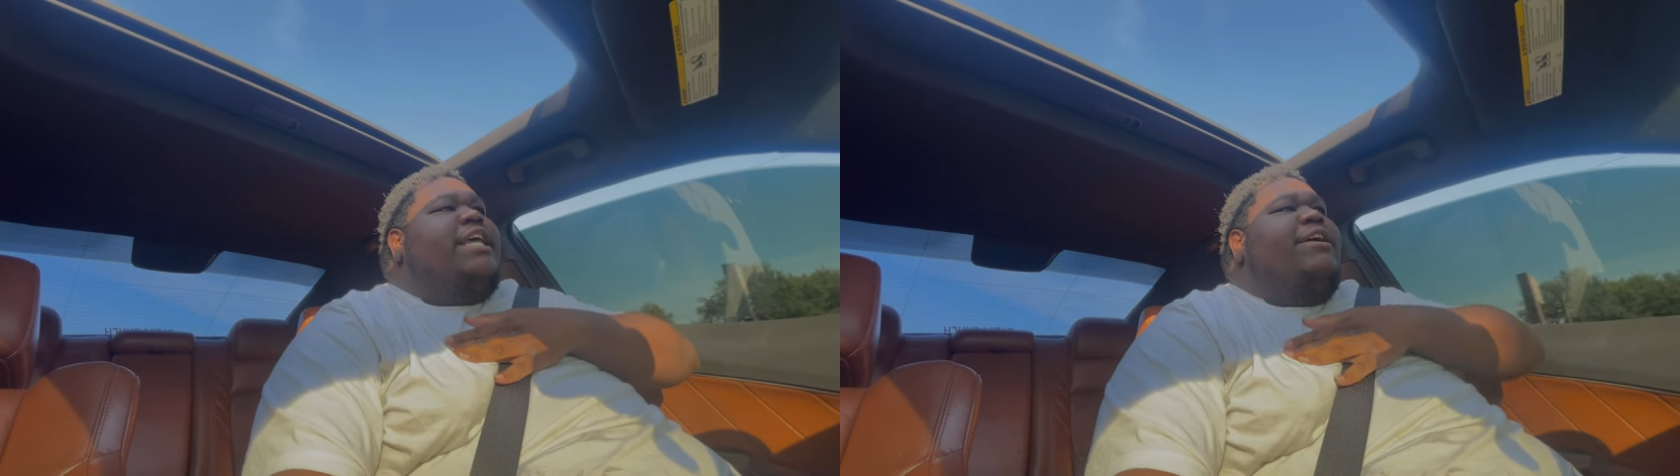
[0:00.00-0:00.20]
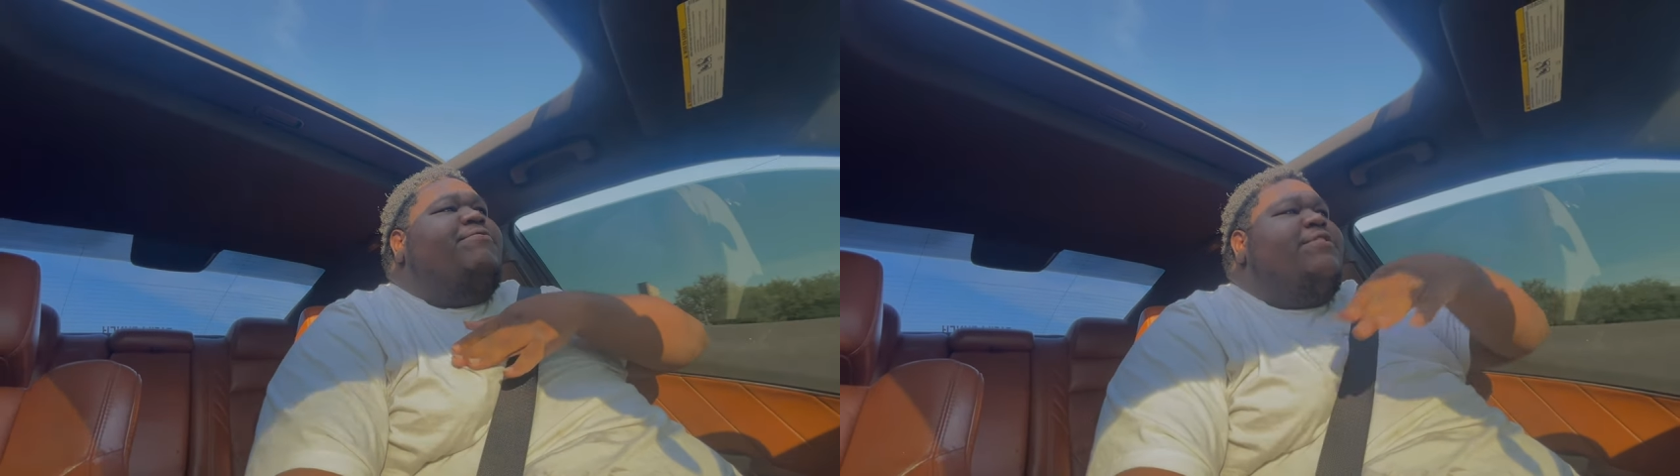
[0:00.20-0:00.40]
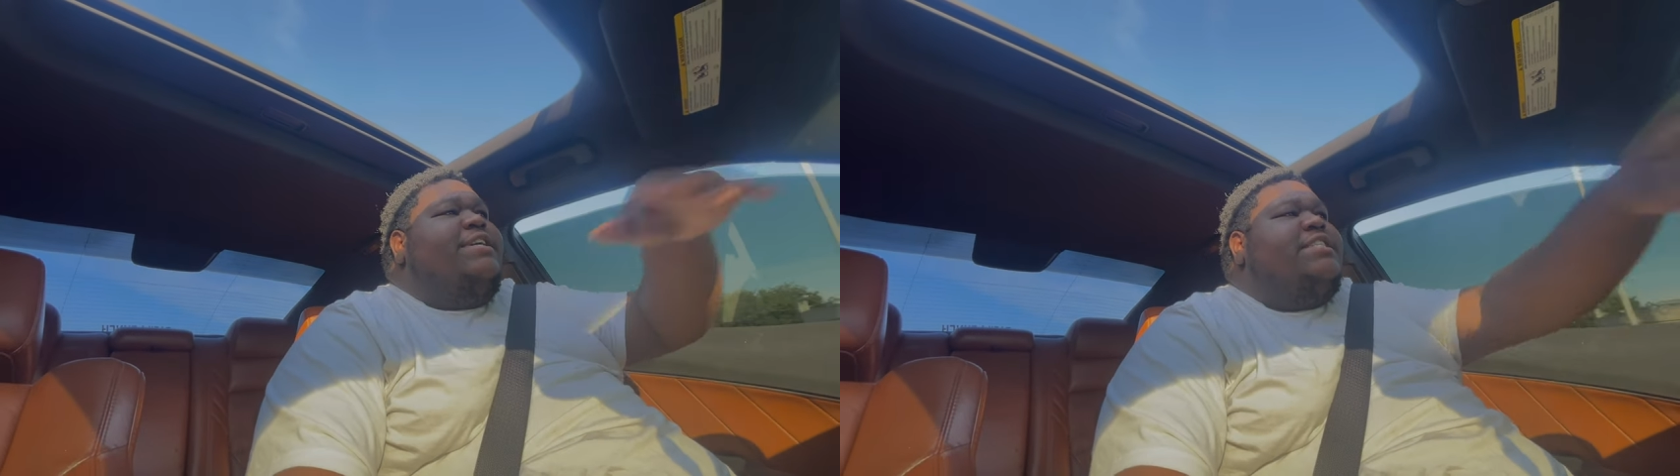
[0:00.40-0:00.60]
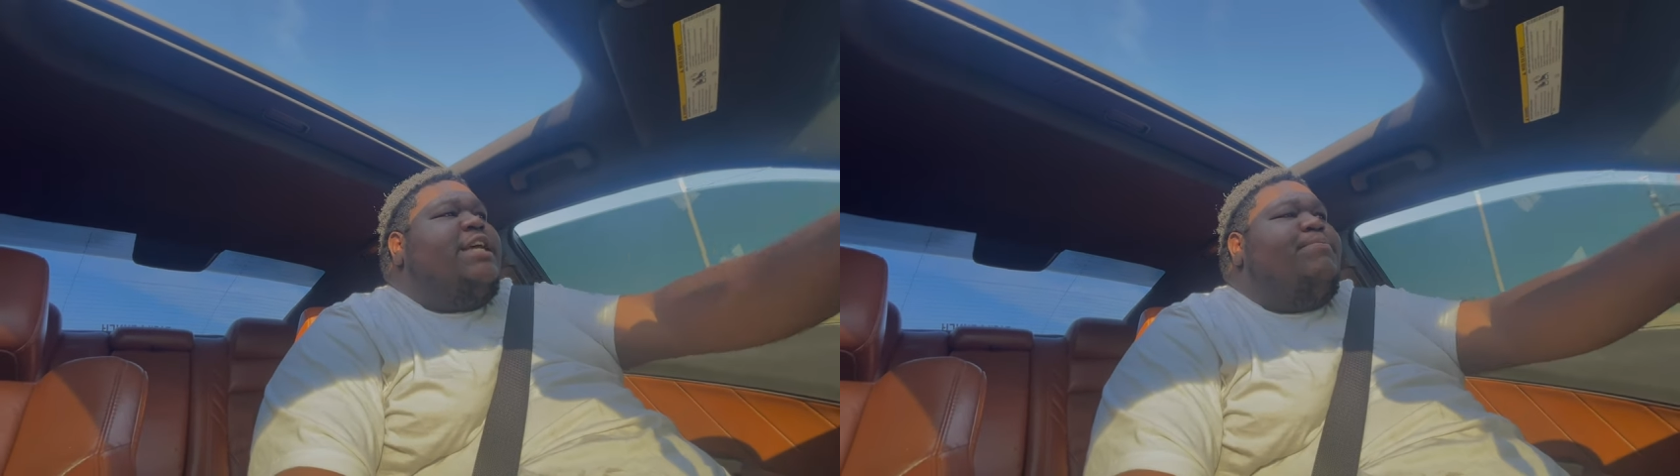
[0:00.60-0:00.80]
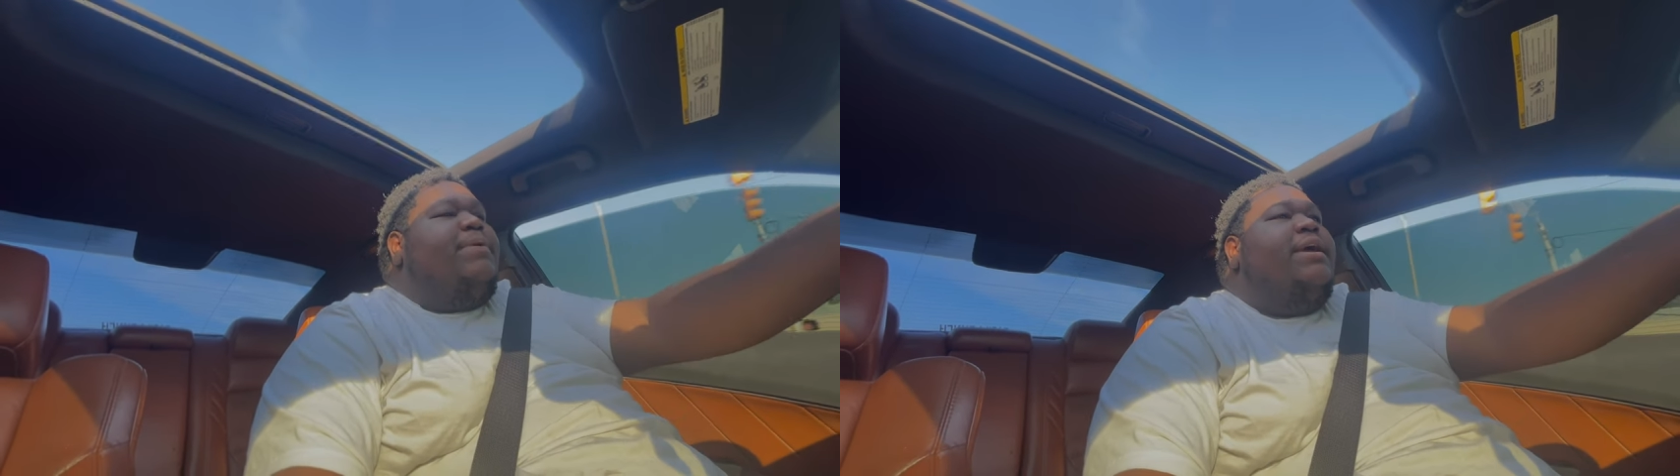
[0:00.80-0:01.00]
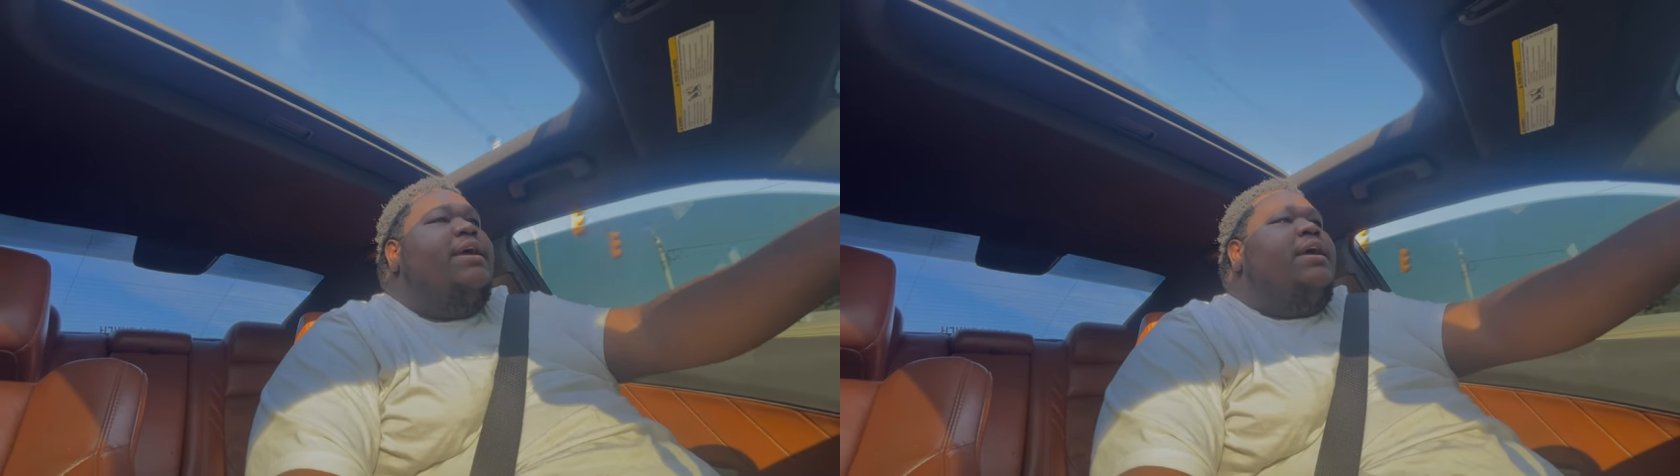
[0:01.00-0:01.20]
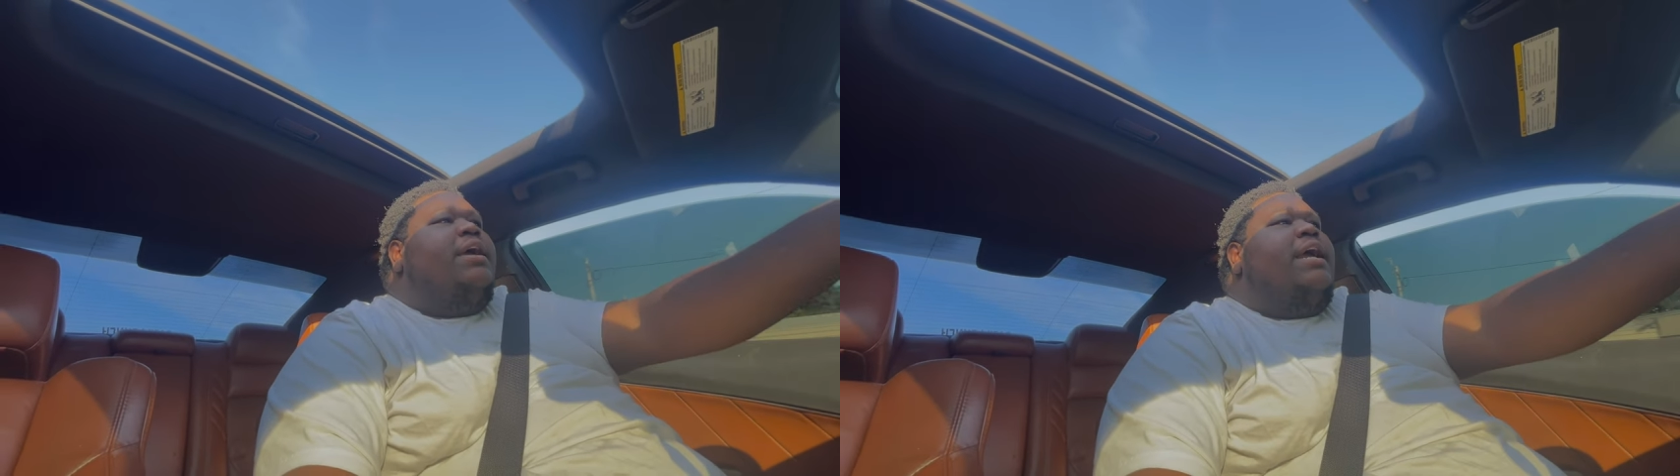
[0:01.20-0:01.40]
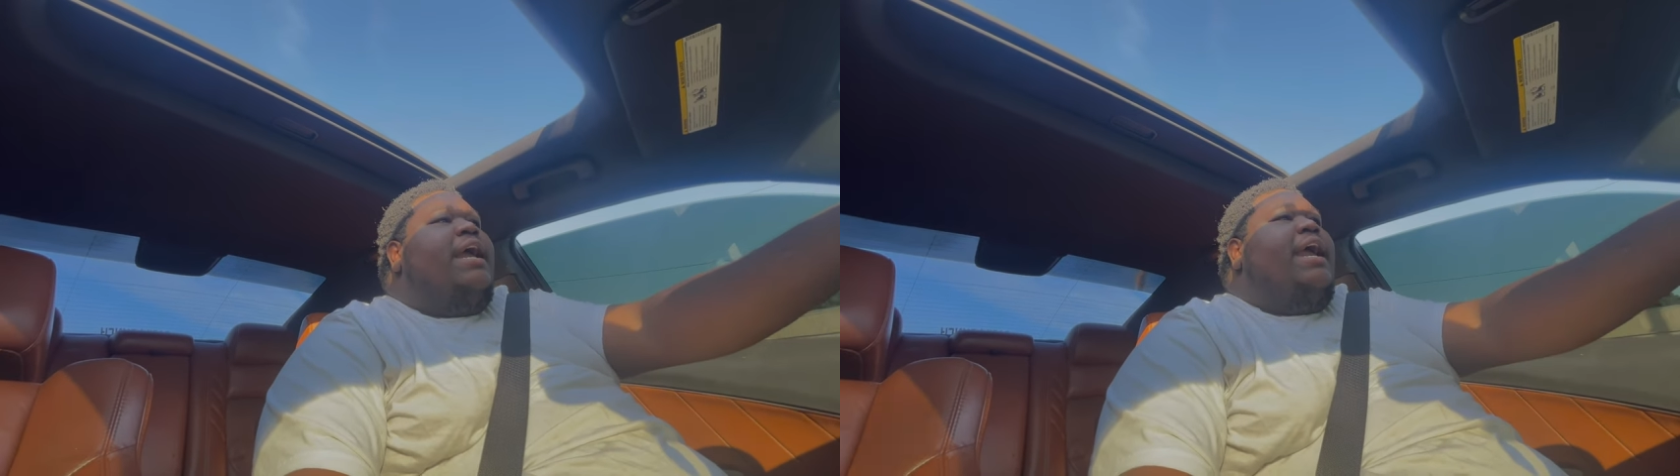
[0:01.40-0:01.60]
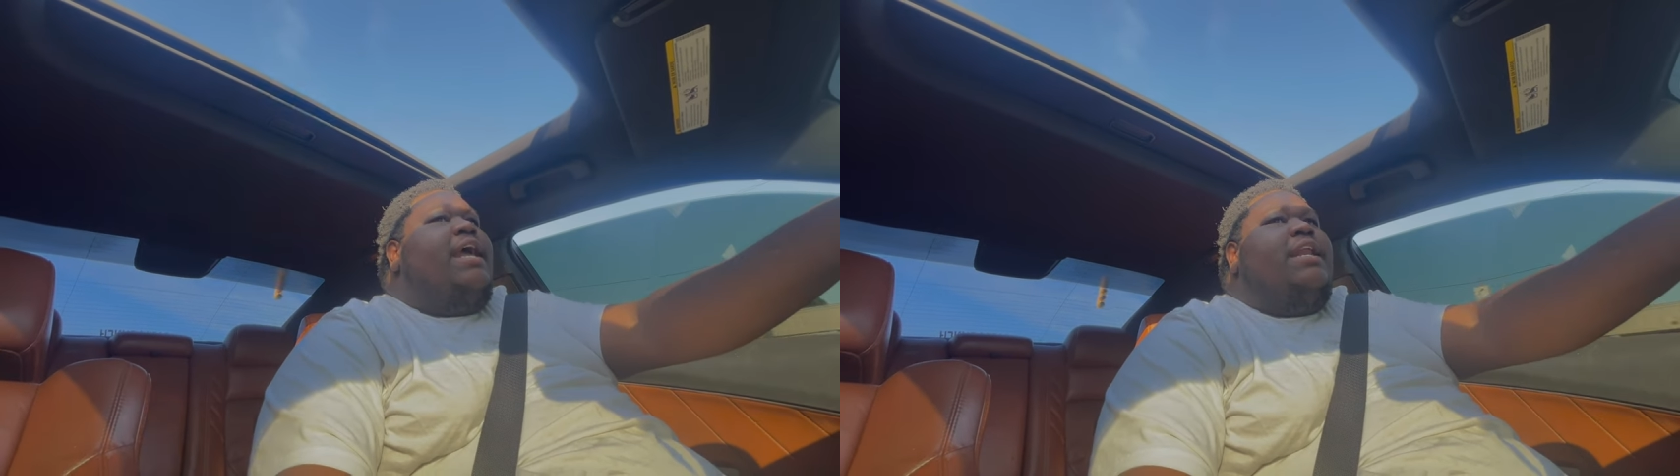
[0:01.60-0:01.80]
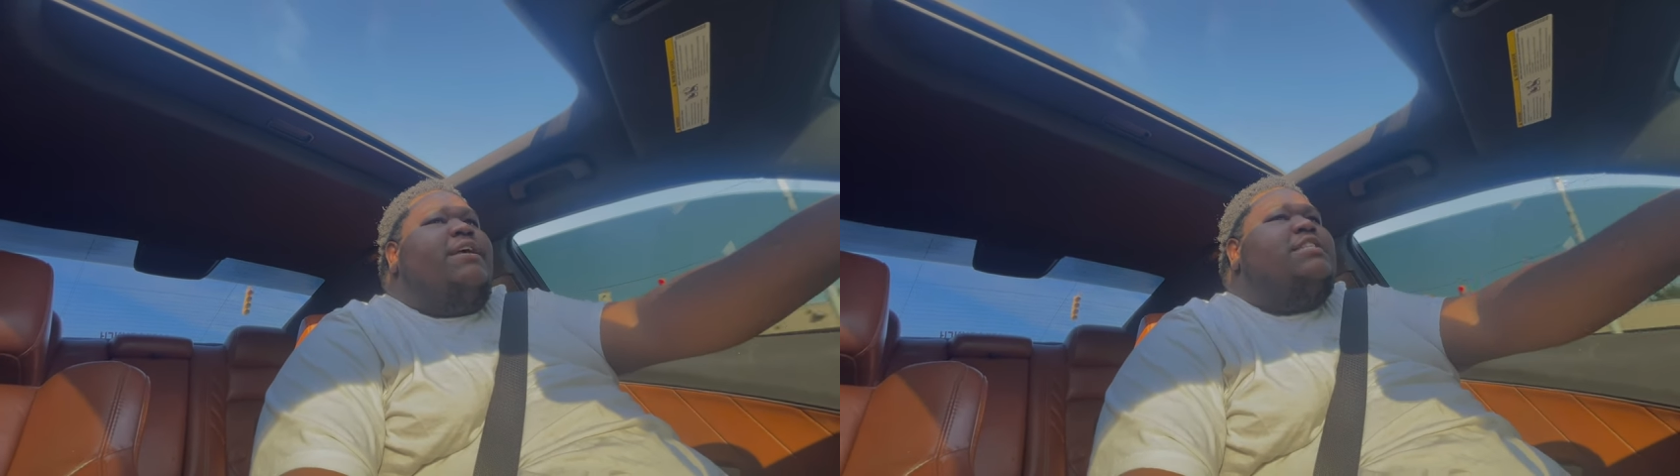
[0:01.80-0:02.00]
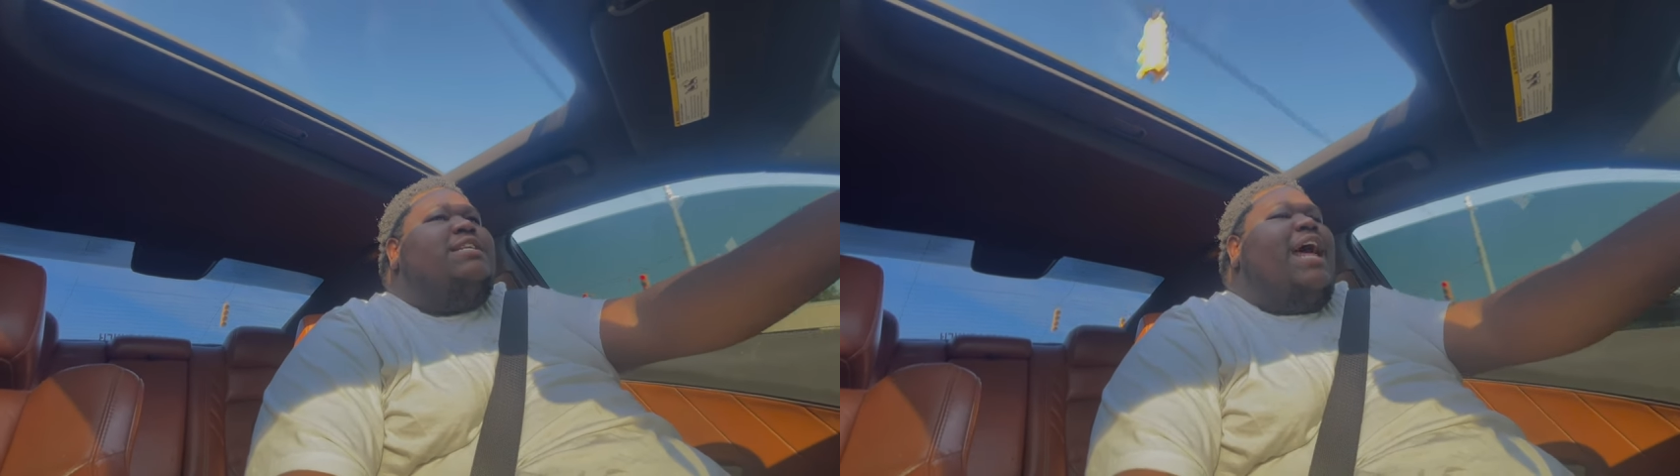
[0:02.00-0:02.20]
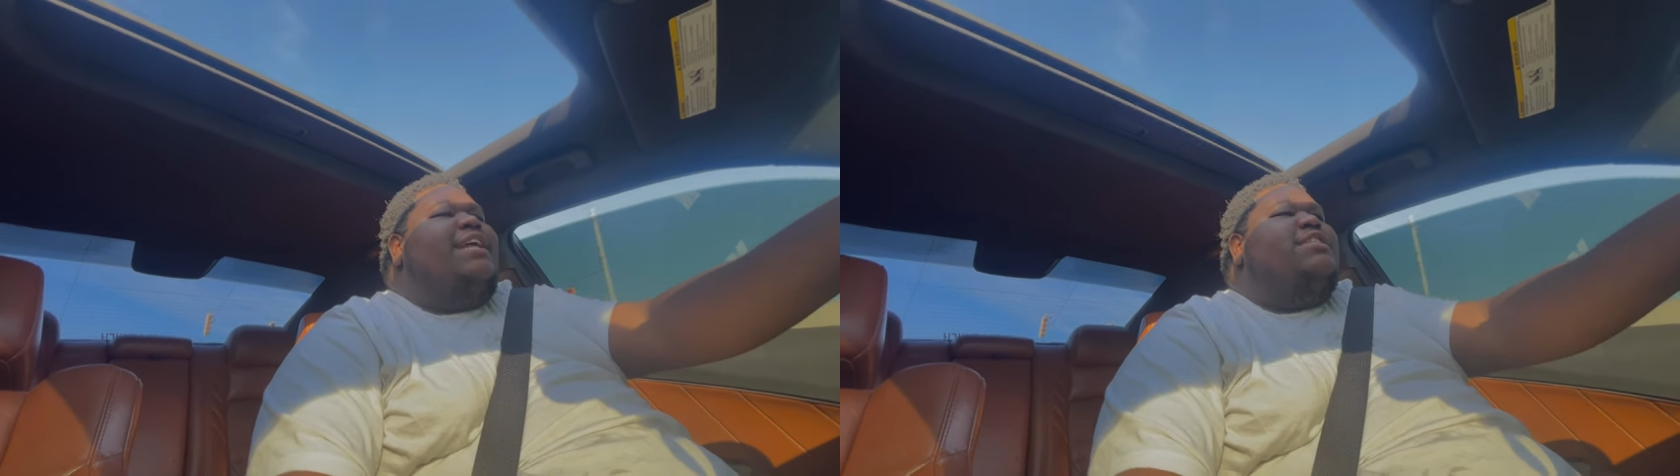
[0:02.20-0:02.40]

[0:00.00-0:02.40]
get free shipping. And it's like